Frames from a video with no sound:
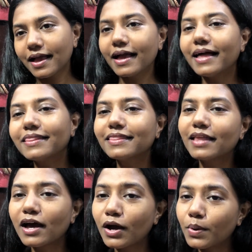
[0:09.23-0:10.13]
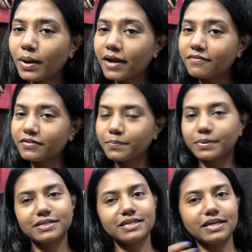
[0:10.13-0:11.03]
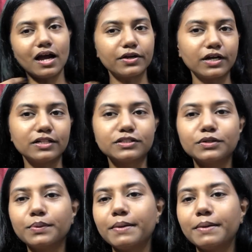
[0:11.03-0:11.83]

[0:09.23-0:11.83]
Hello everybody, how y'all doing?